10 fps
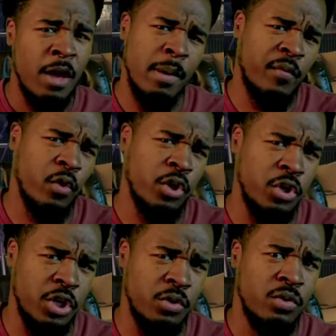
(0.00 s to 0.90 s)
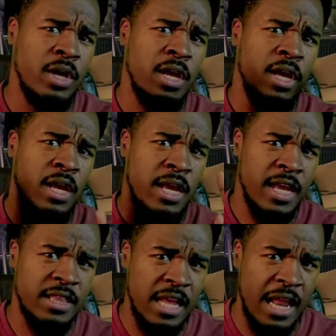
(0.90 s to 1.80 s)
But before you do,
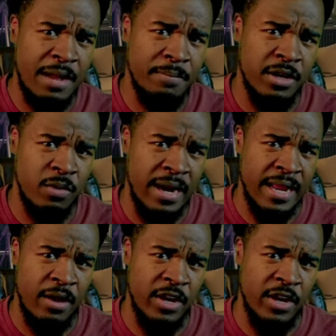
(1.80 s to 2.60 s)
hit that like button now.